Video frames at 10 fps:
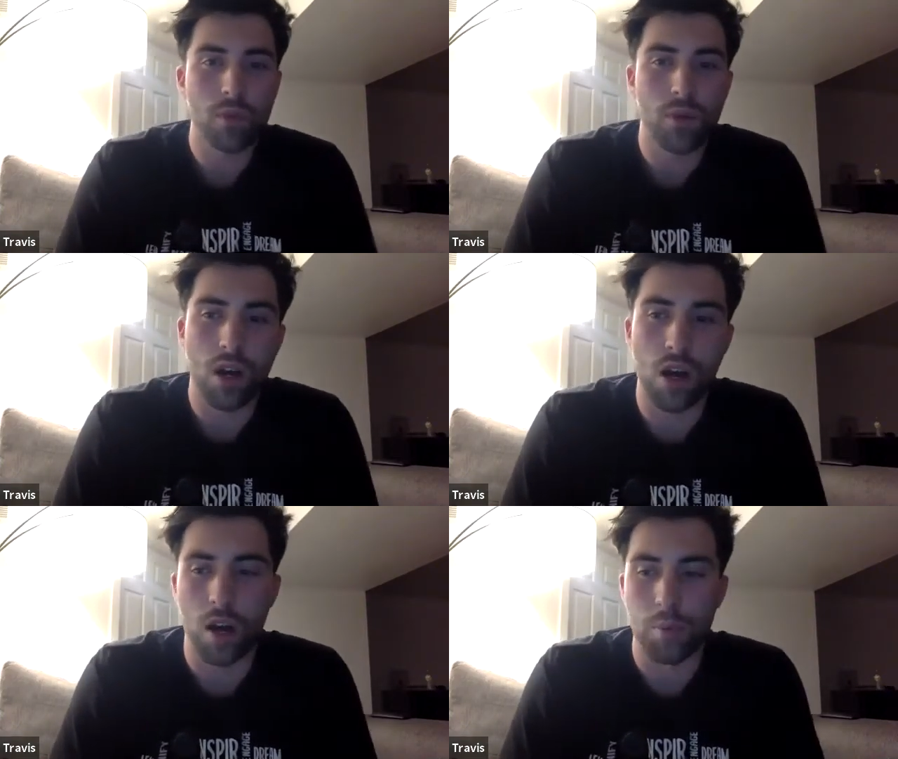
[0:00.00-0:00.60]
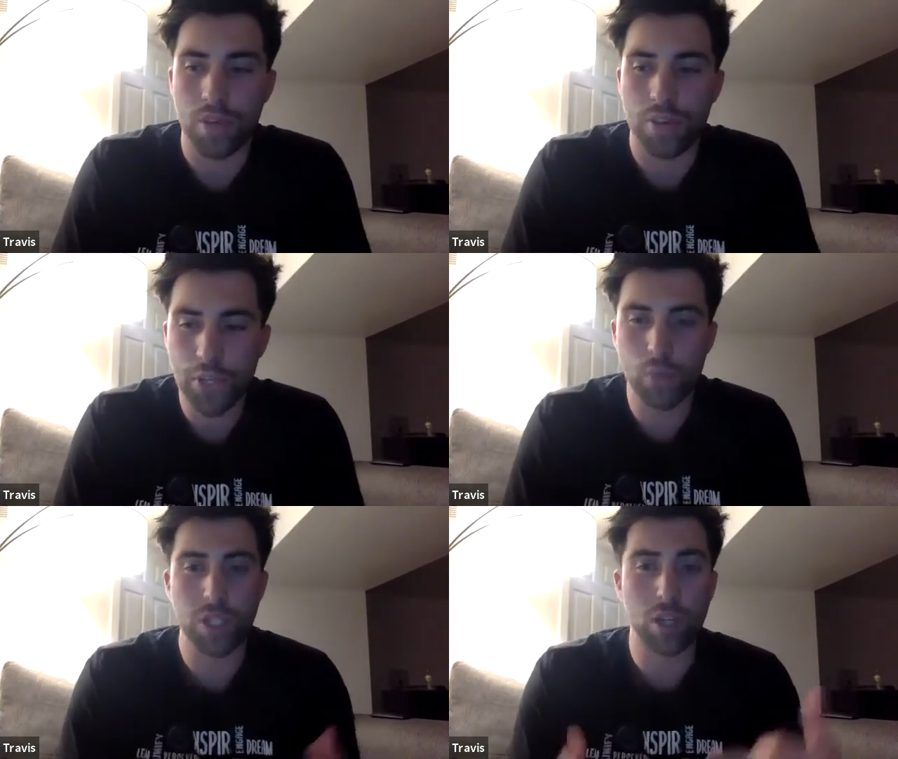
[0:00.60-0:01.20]
If he
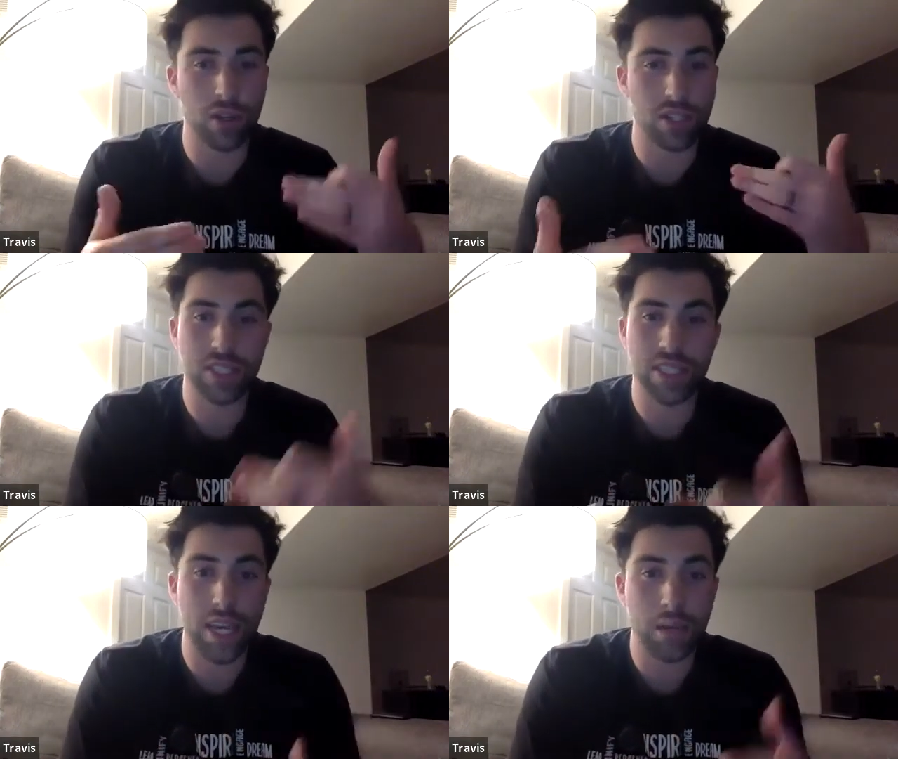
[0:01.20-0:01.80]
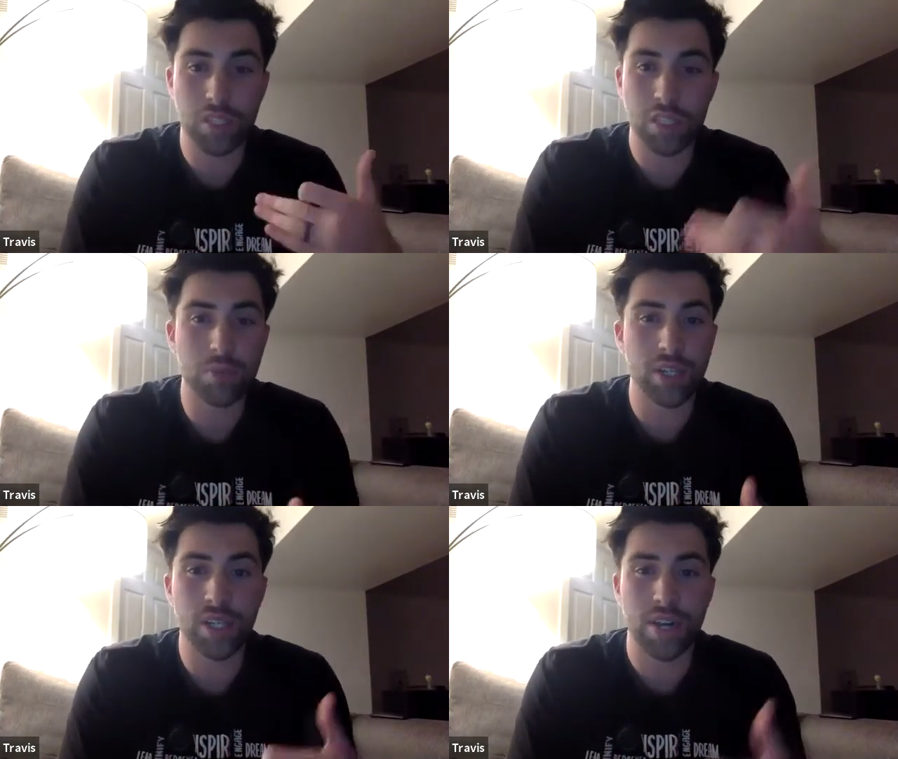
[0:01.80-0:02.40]
were to go the same
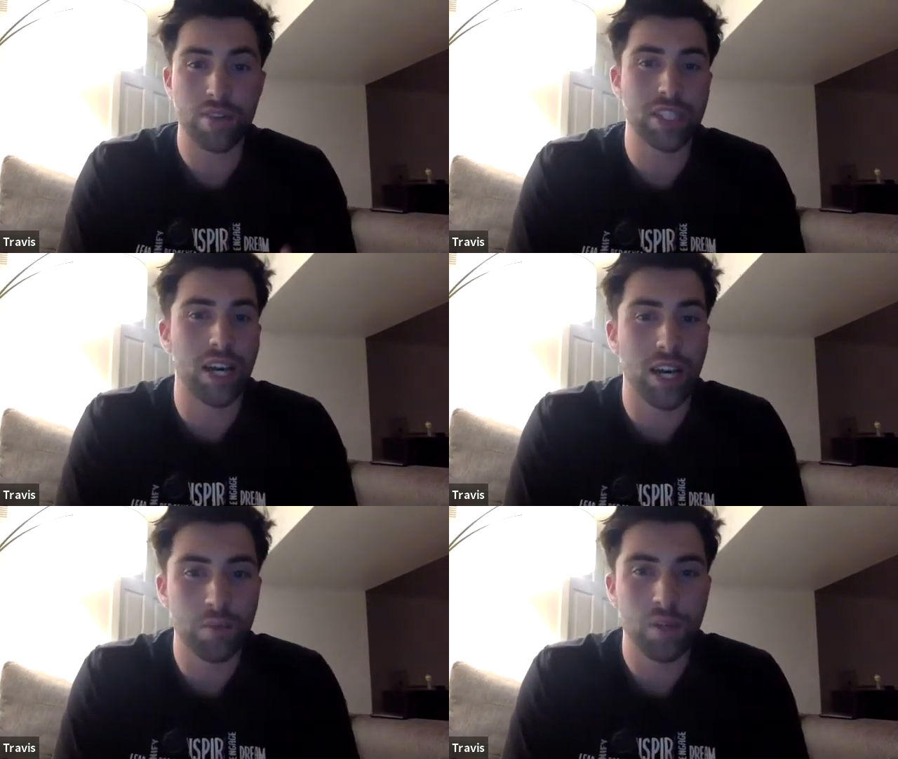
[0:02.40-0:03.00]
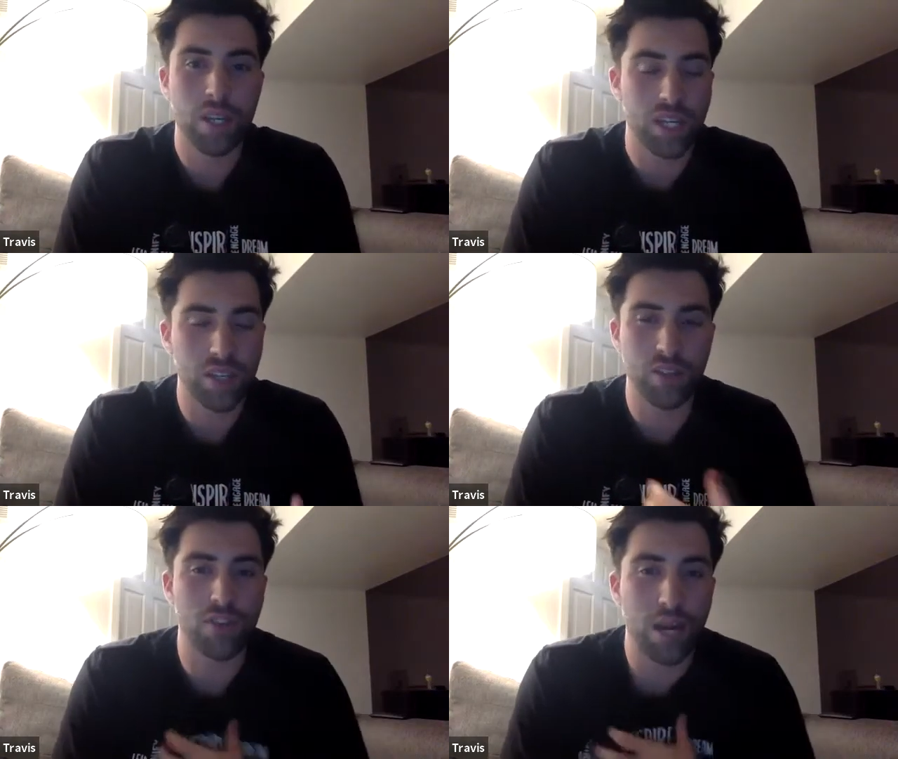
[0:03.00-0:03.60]
speed every time,
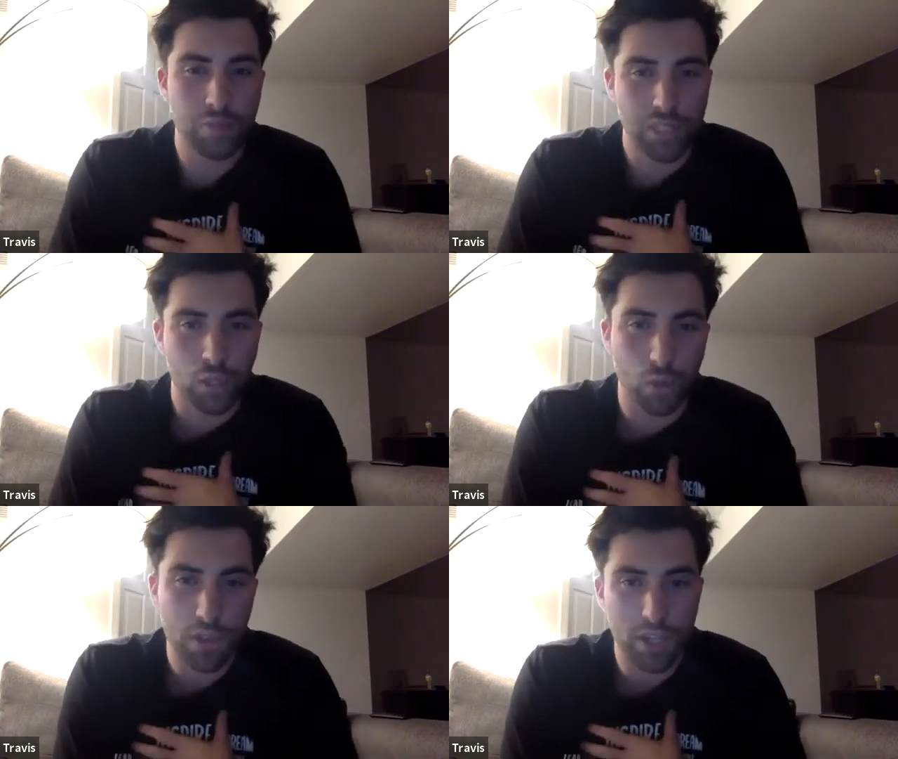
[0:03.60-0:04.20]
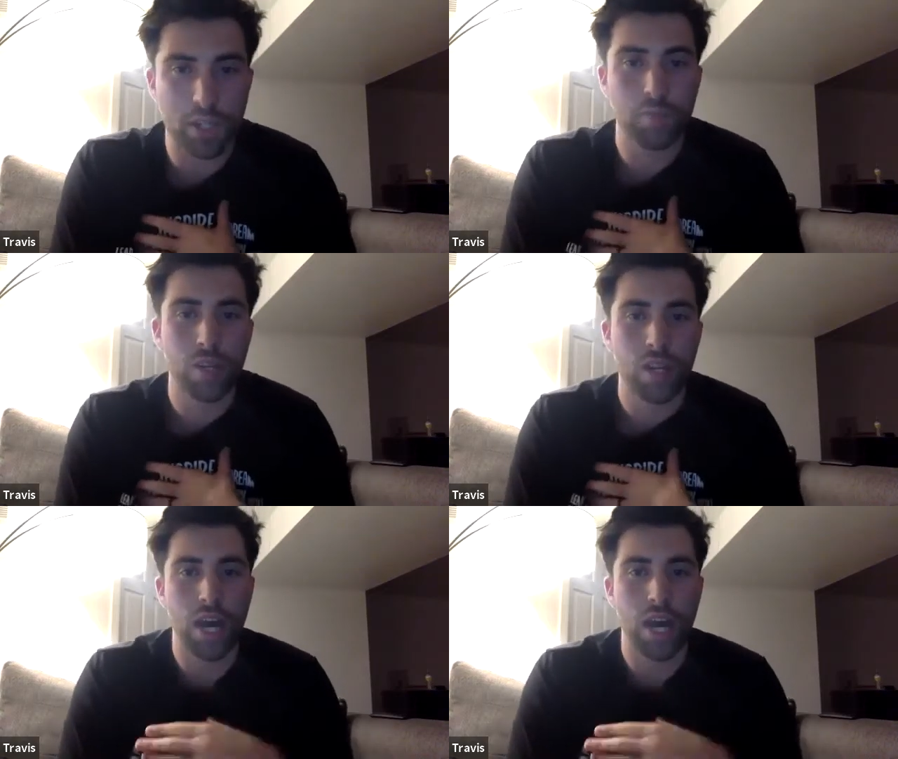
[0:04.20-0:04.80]
even if I'm slower than him,
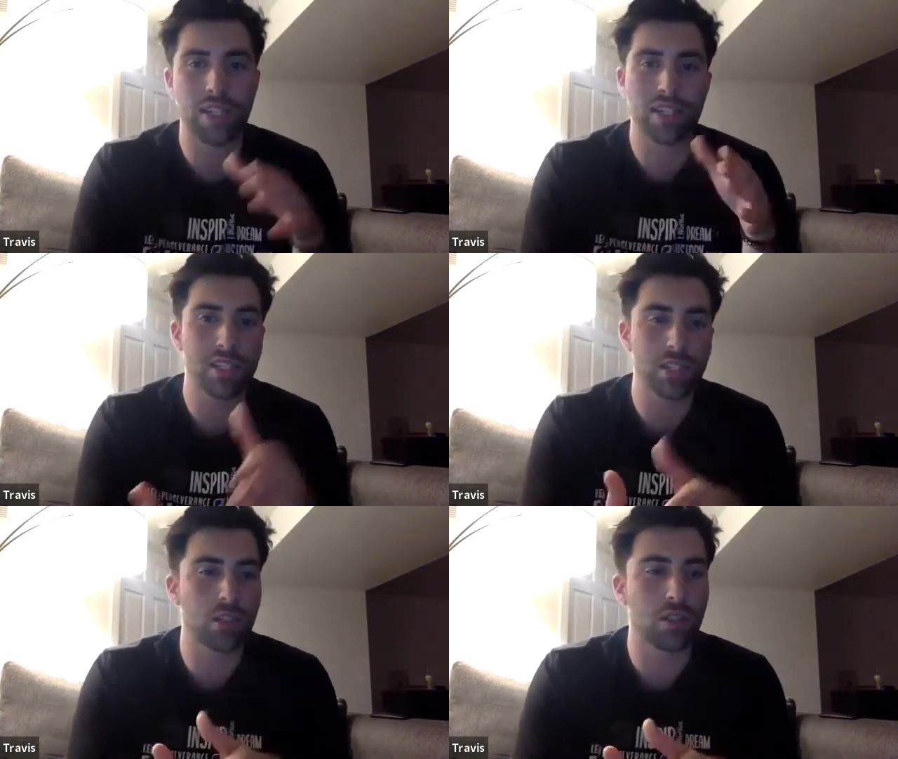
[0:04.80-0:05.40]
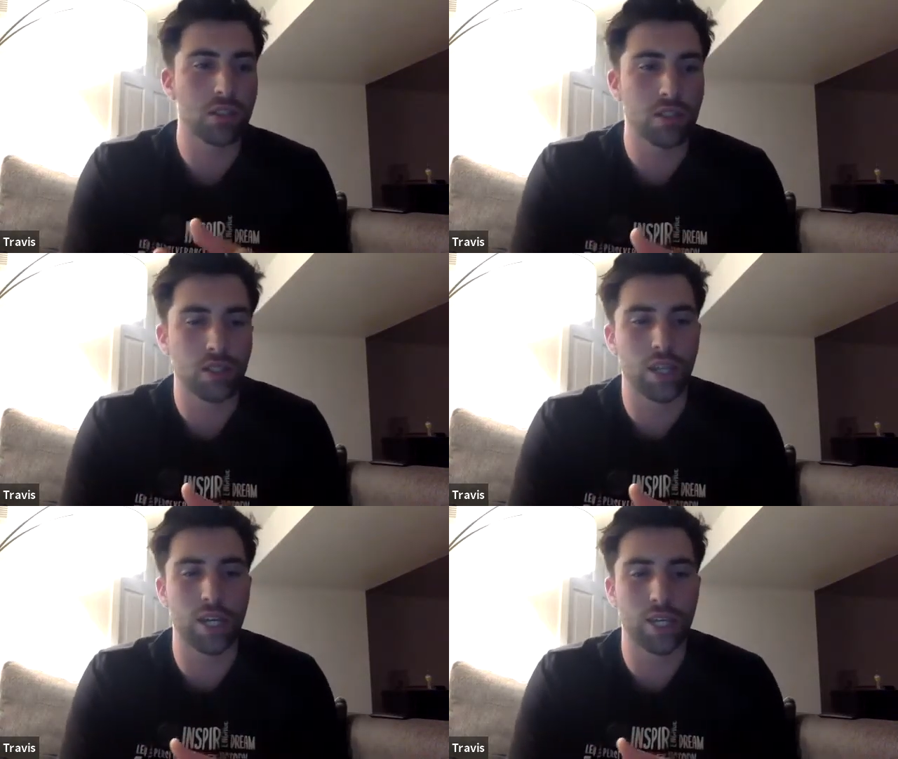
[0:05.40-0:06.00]
I can still
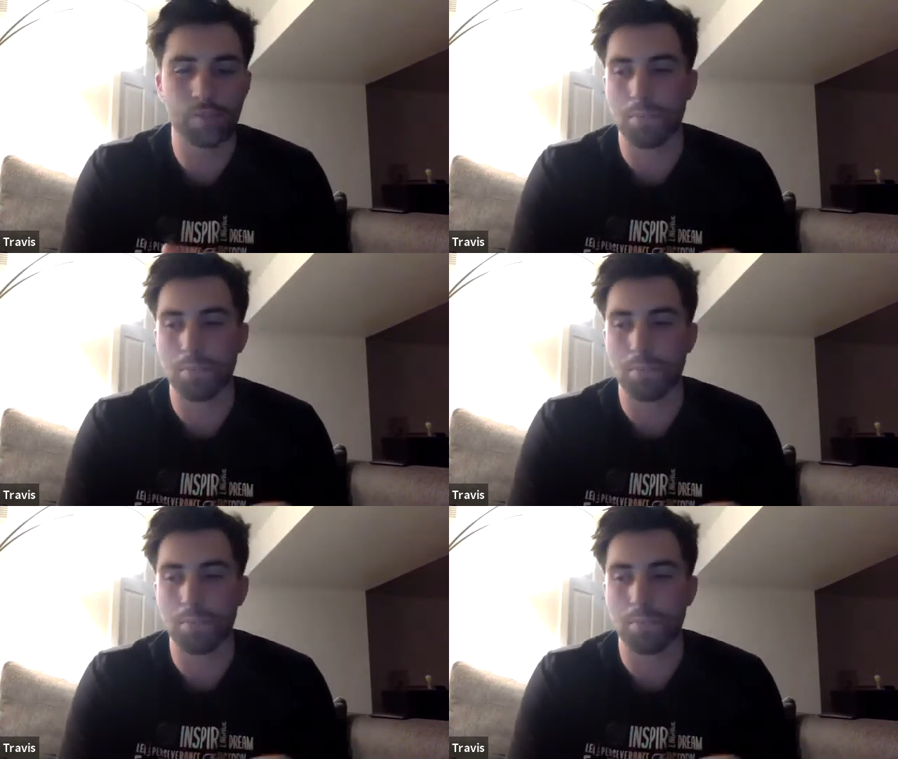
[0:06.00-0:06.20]
like